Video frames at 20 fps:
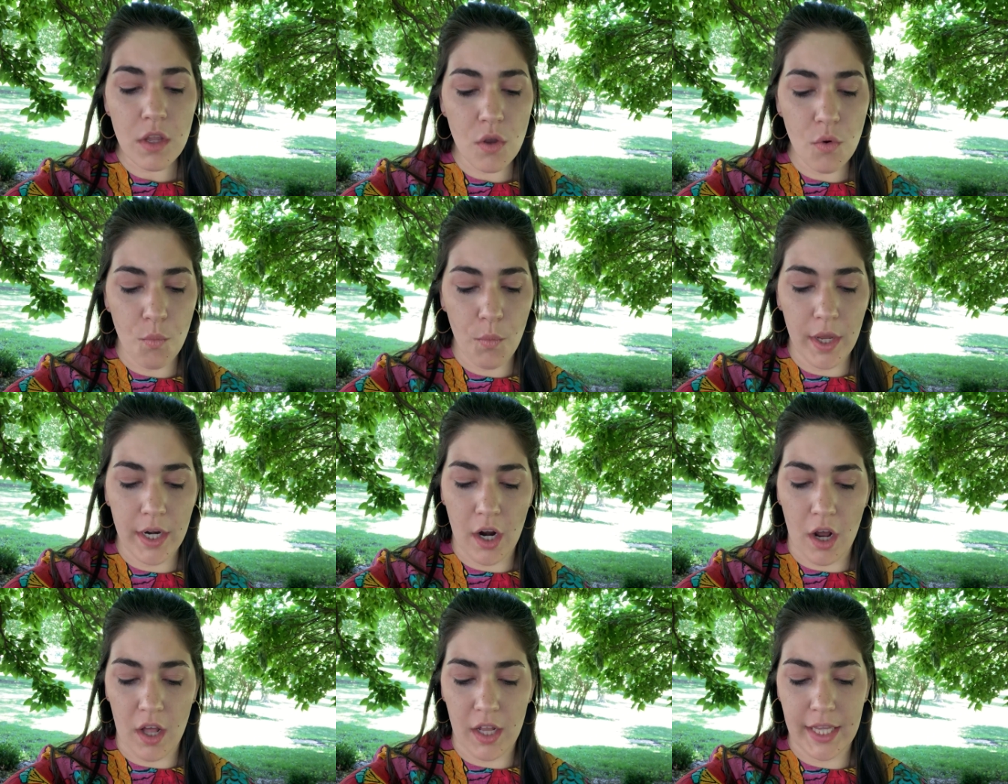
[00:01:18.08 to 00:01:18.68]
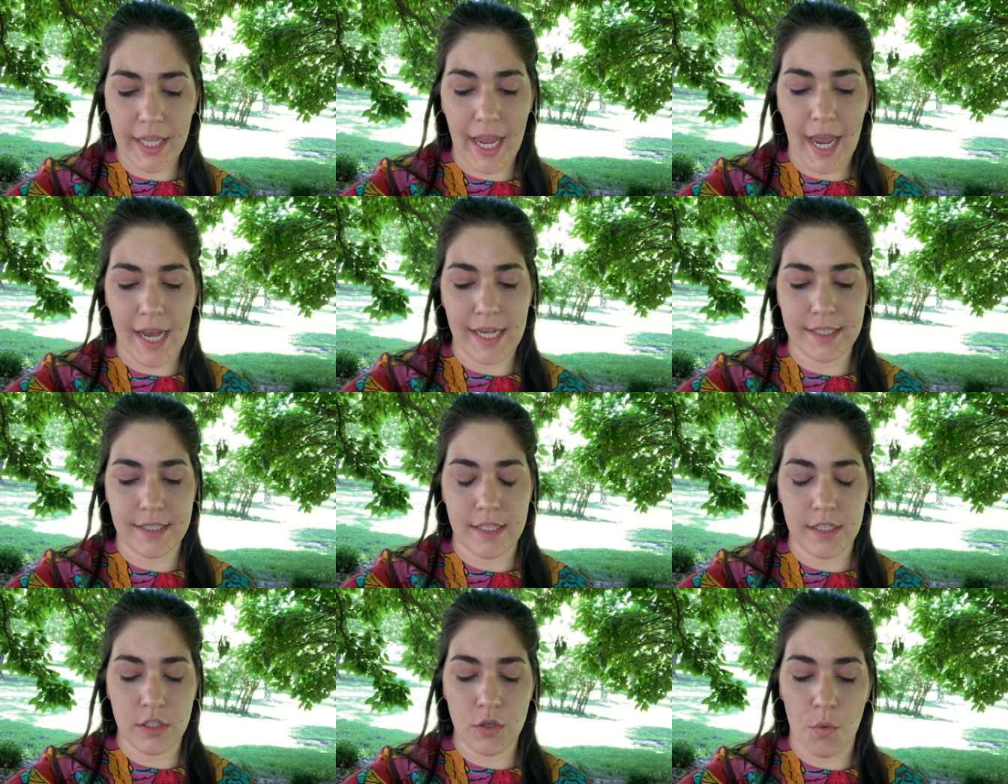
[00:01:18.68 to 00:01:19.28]
when Holly
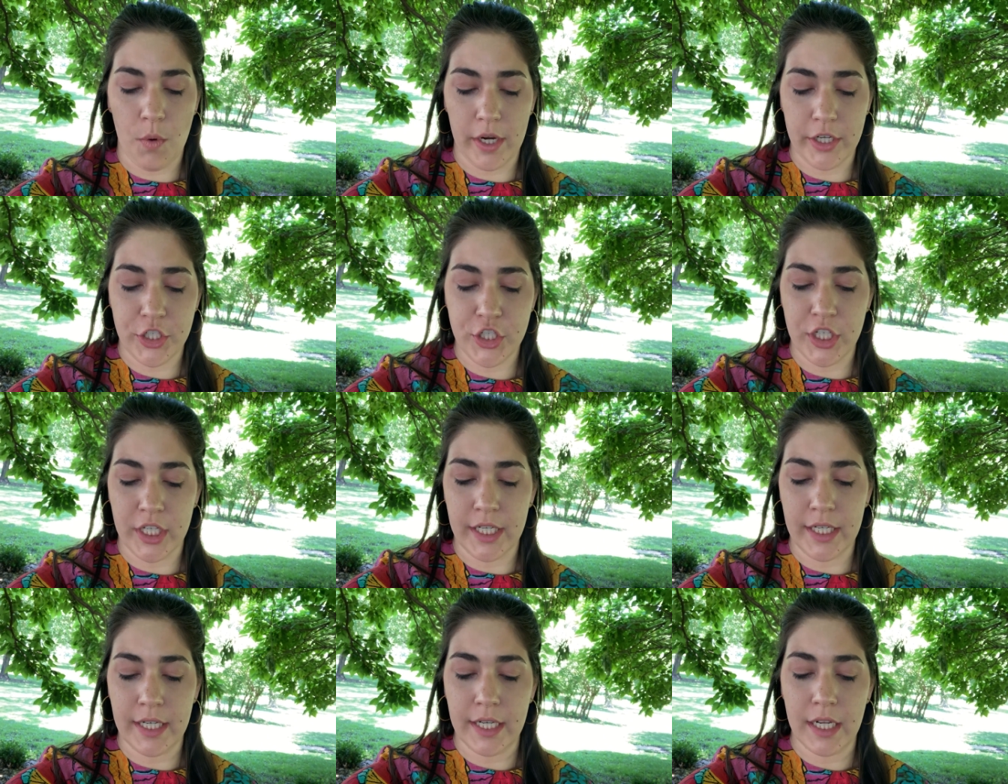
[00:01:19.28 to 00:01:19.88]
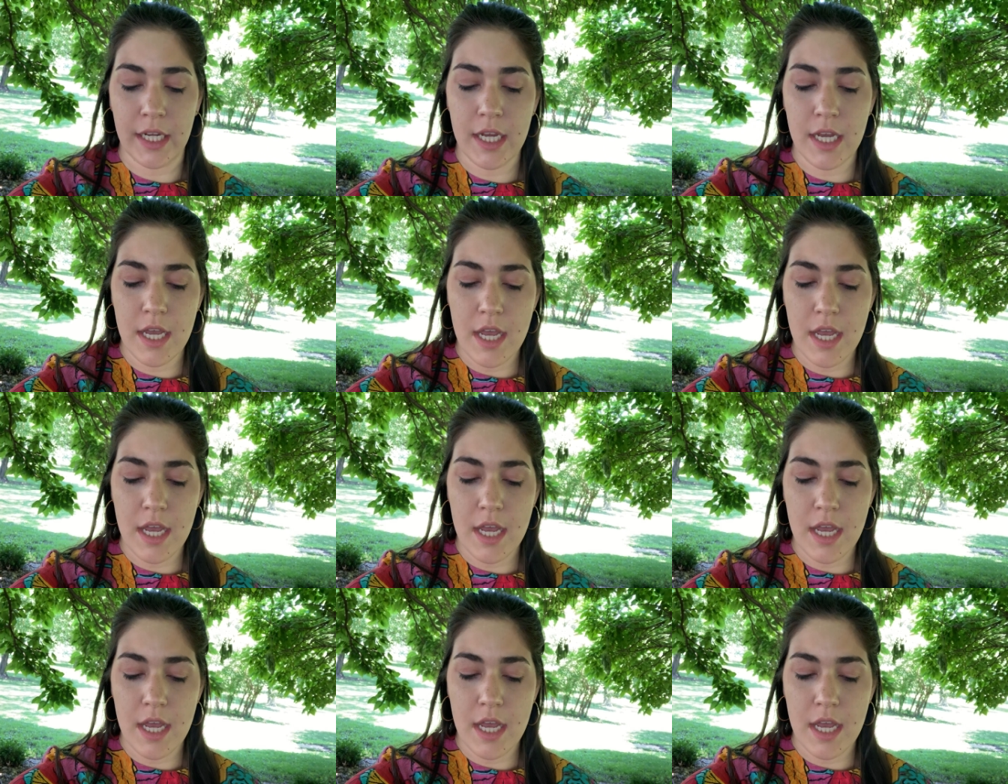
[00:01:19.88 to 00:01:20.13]
asked this question